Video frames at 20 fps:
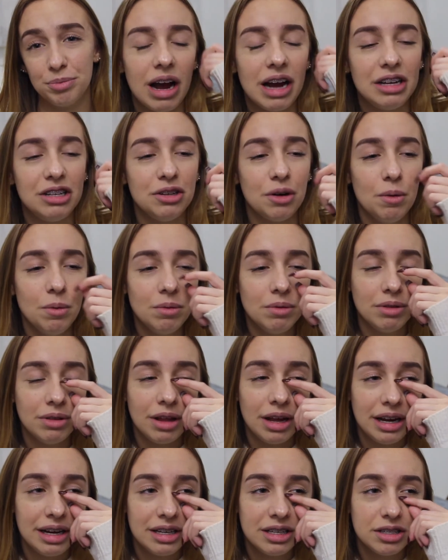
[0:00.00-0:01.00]
I don't
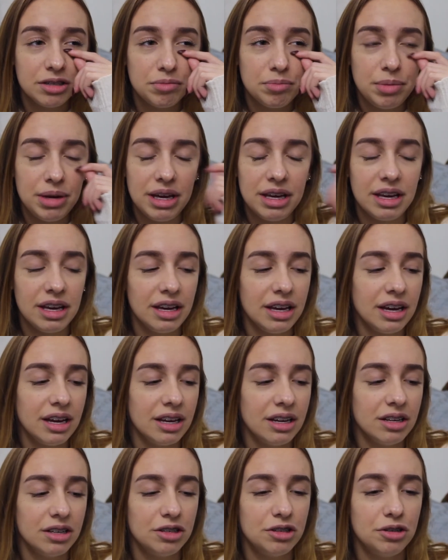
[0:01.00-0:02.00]
like speaking
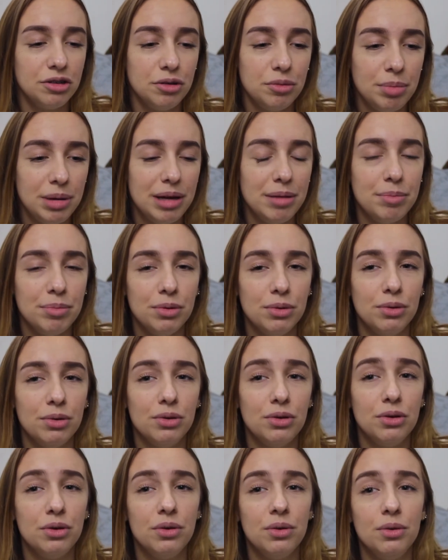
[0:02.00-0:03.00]
it to people
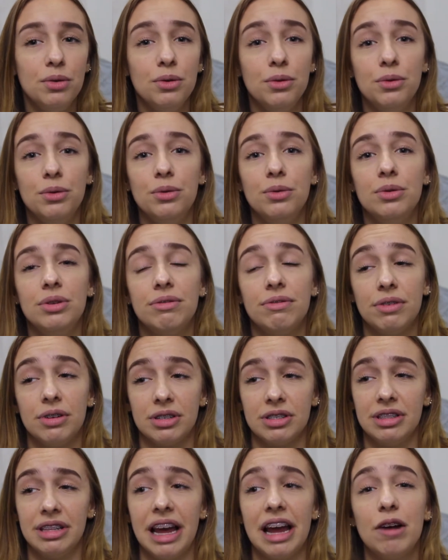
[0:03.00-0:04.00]
whose
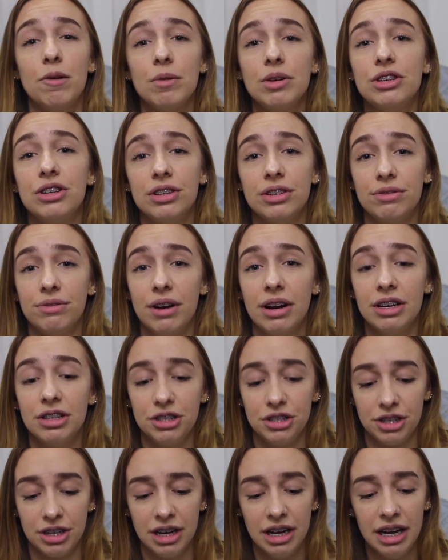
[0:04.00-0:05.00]
first language is
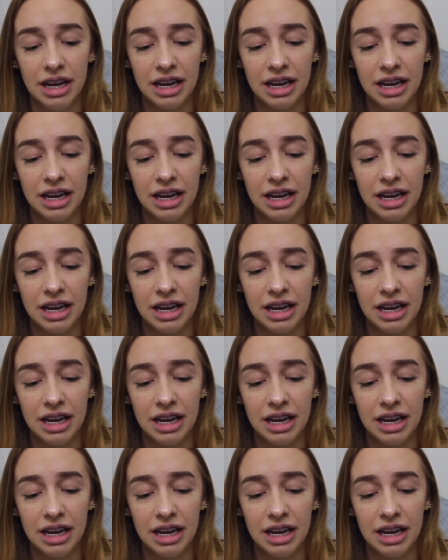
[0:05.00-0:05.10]
French